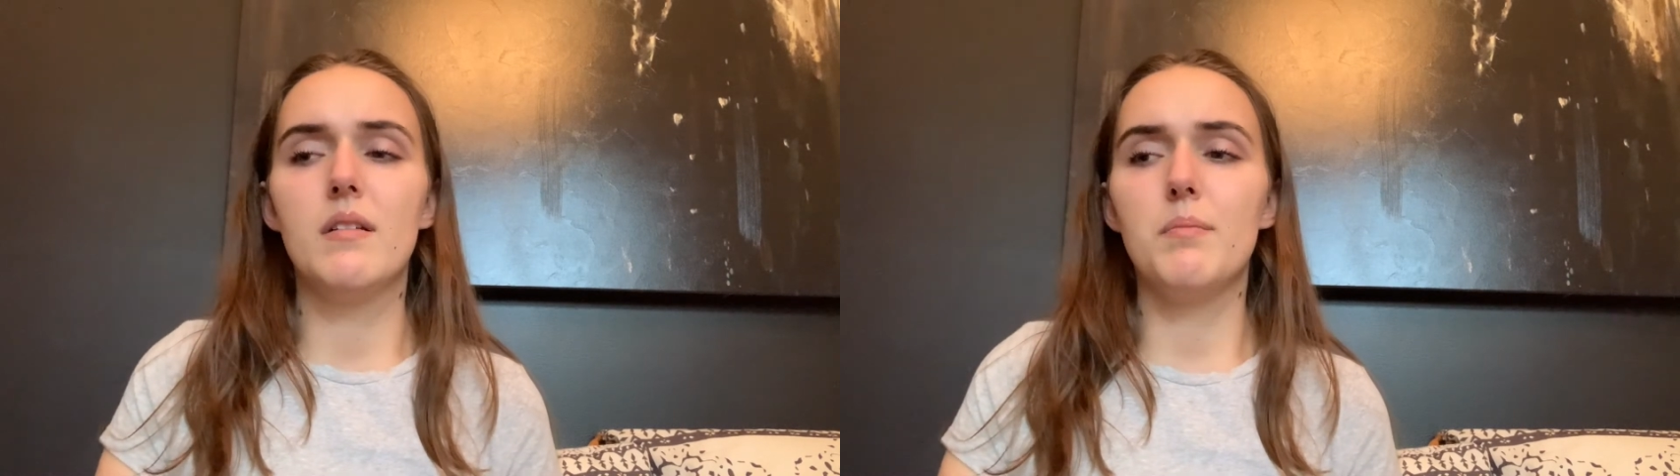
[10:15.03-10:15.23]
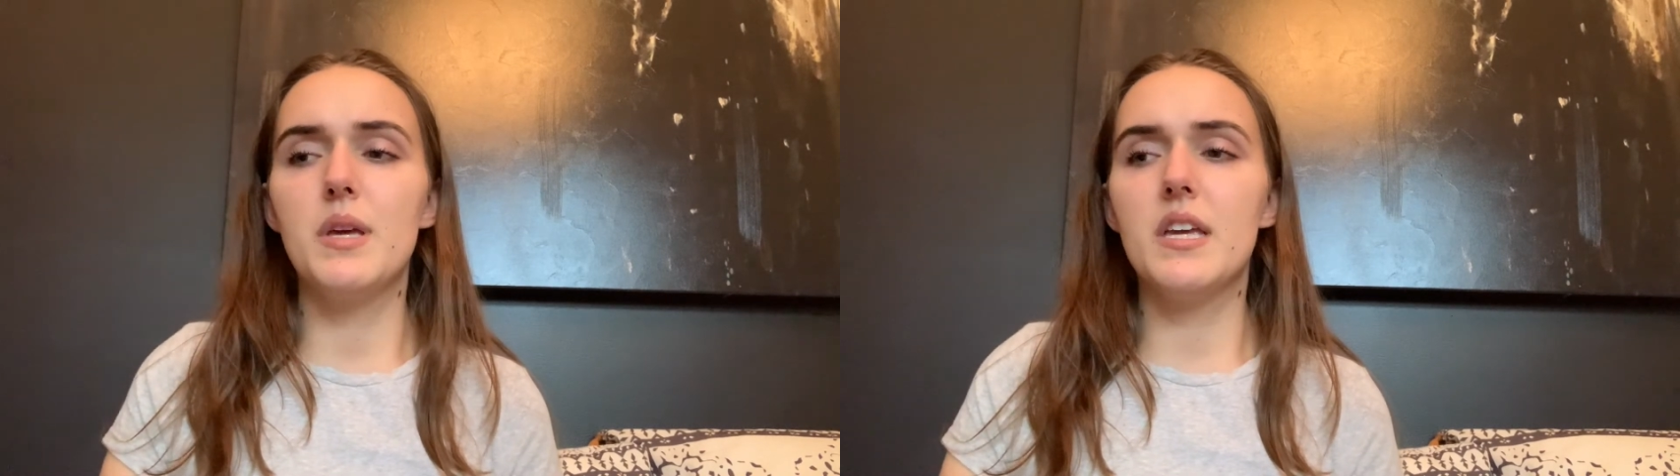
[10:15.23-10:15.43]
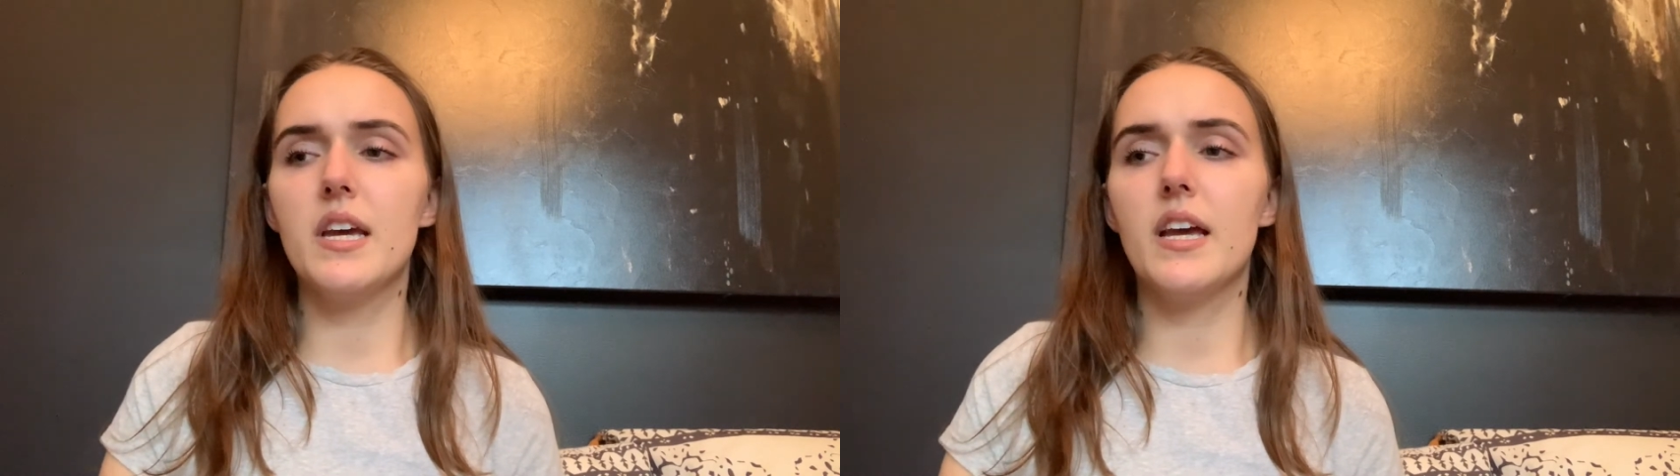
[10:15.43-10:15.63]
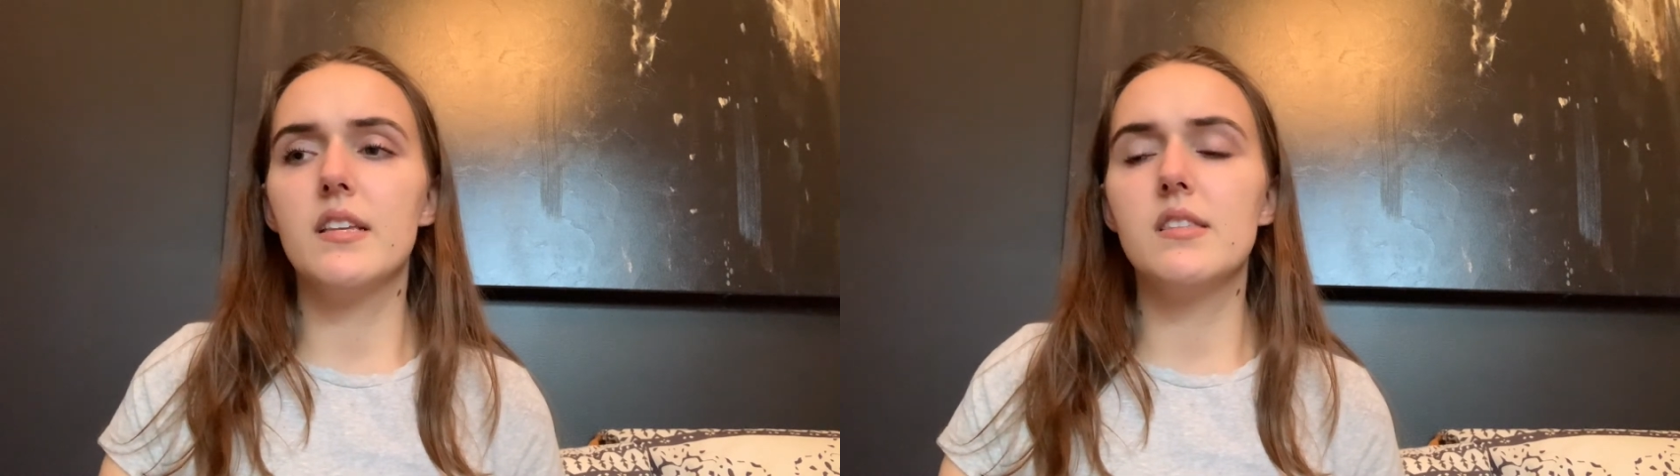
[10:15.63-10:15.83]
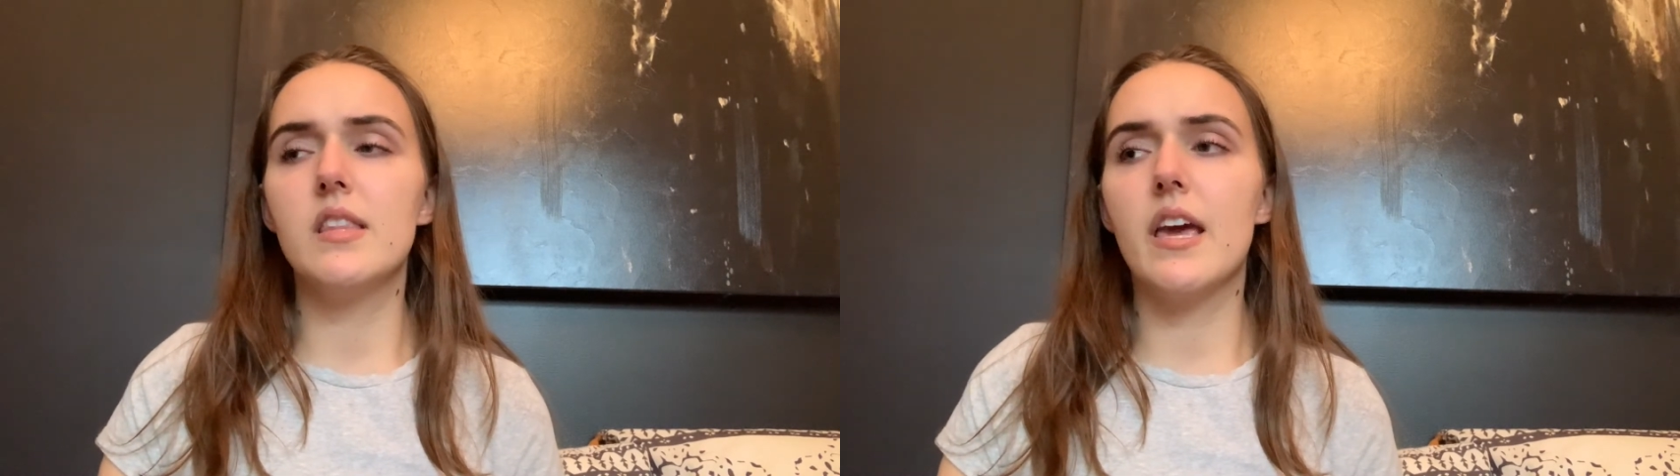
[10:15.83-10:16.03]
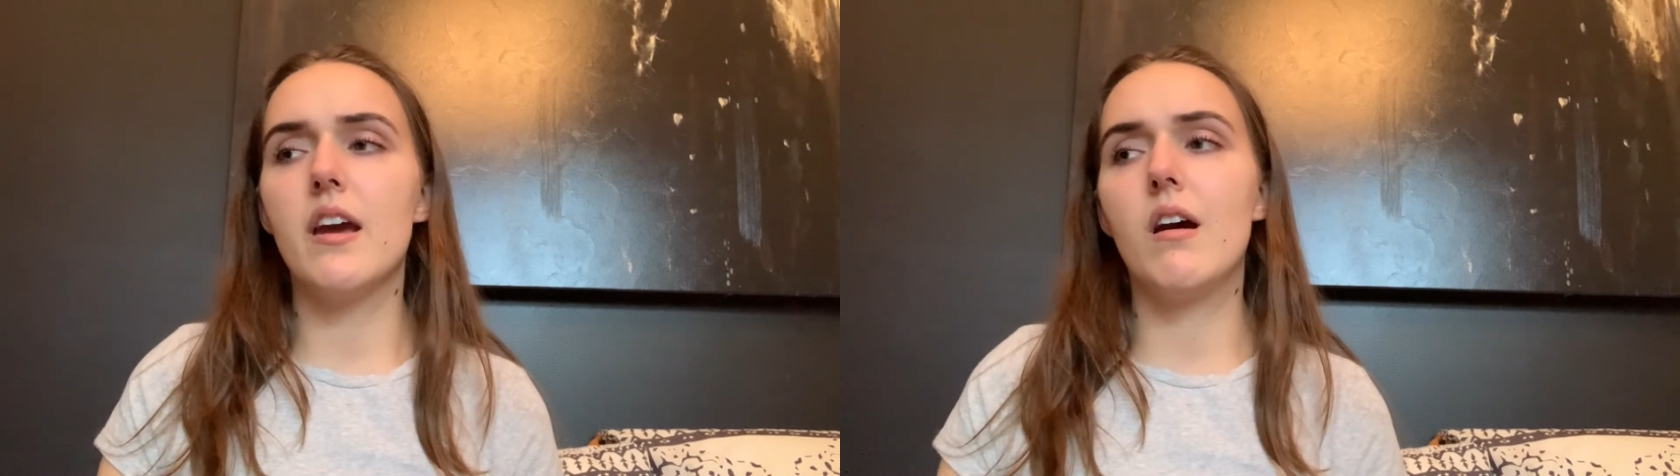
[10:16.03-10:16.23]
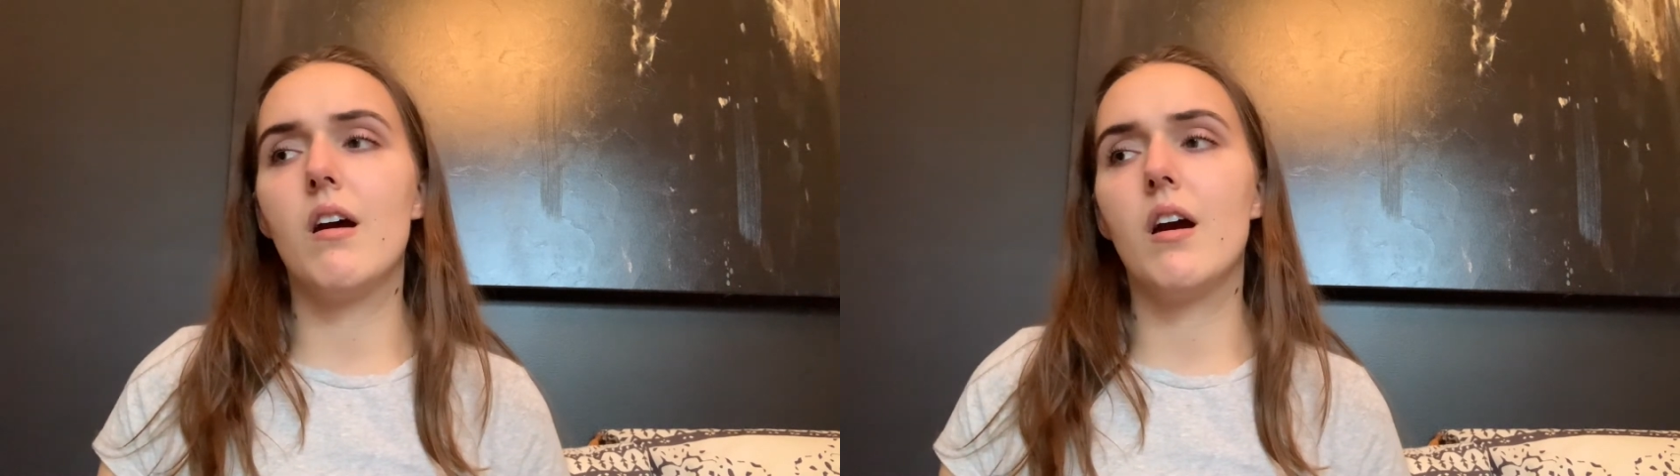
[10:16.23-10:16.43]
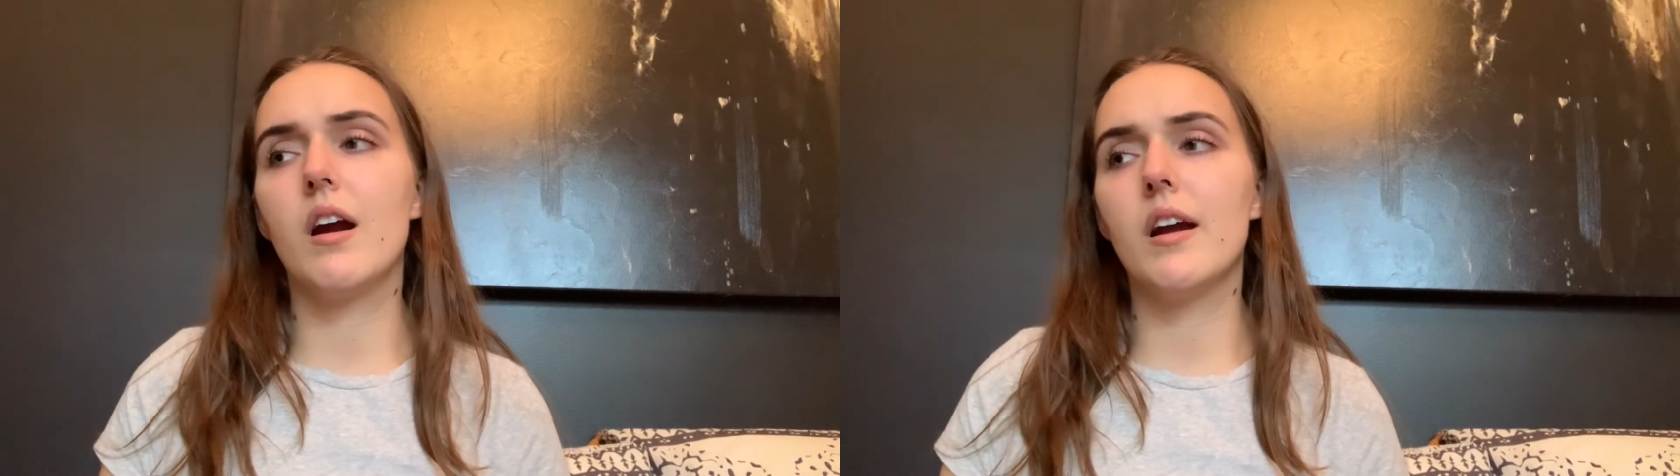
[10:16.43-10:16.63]
because they
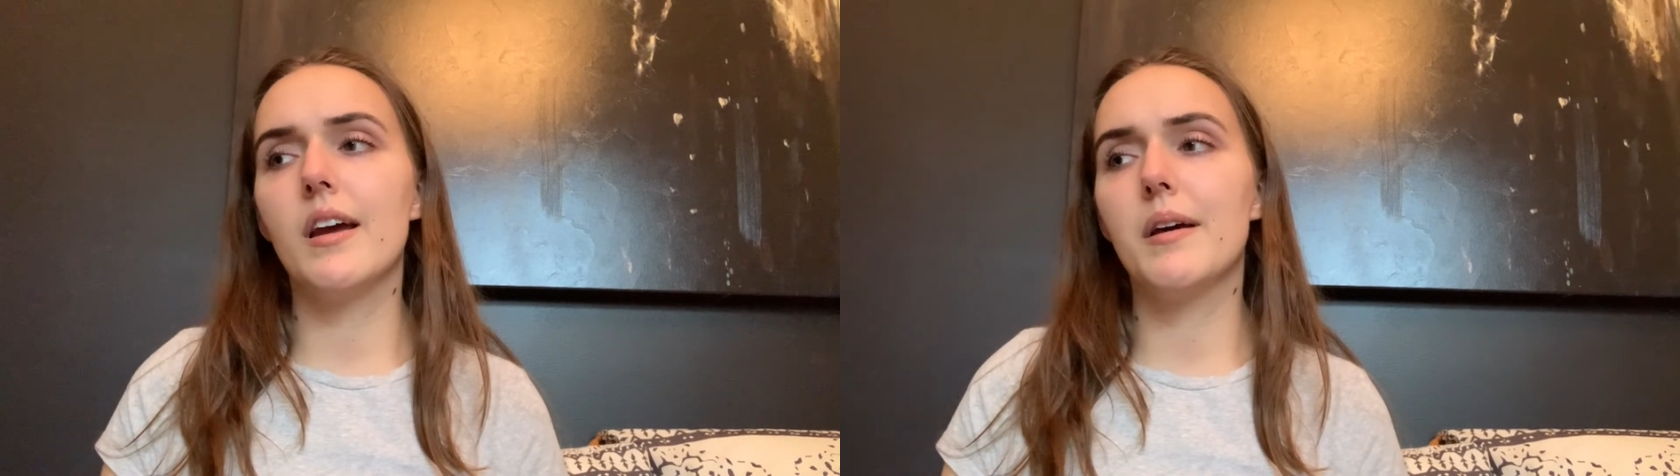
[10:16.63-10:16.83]
are